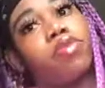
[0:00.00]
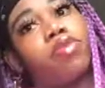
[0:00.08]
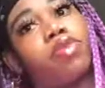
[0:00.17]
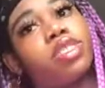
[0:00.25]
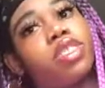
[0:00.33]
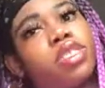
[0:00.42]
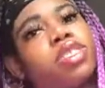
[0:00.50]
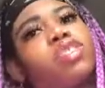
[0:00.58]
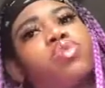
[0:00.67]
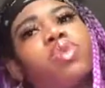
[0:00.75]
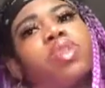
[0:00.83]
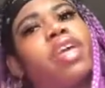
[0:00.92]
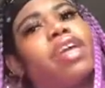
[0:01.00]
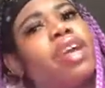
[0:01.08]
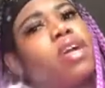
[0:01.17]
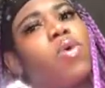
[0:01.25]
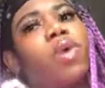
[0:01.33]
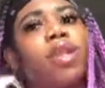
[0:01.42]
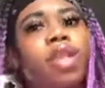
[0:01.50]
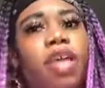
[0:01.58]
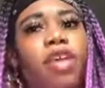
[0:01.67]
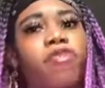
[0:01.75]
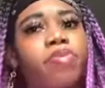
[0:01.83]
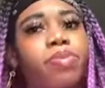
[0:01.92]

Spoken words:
to listen to what they got going on in life.